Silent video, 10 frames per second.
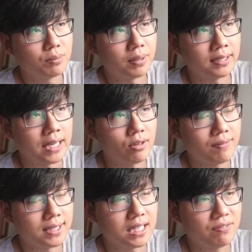but they do have a
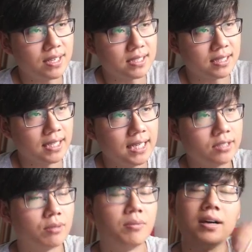defense lead,
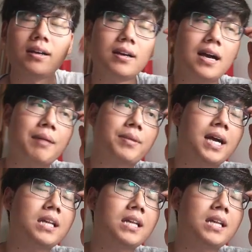so I'm, kind of